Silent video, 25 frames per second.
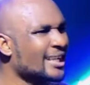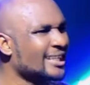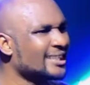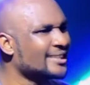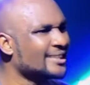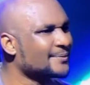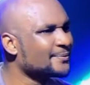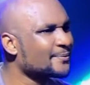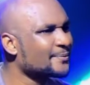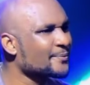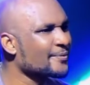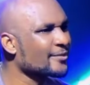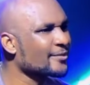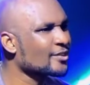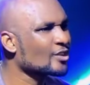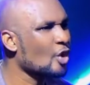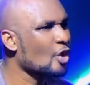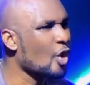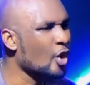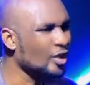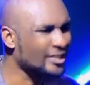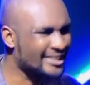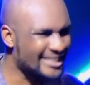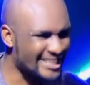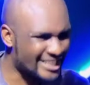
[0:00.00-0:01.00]
brain
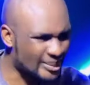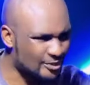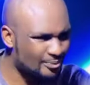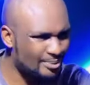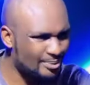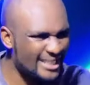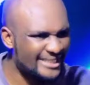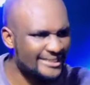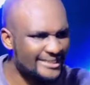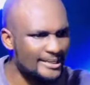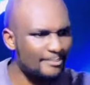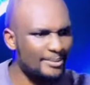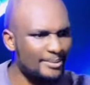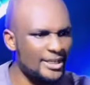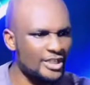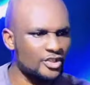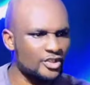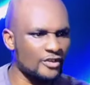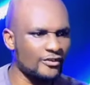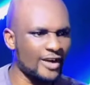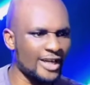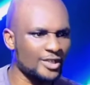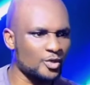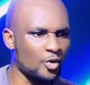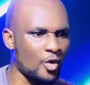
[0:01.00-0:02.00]
or displace the
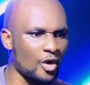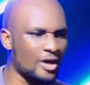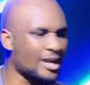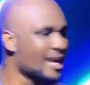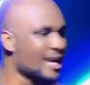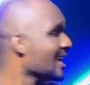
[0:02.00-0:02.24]
place of hard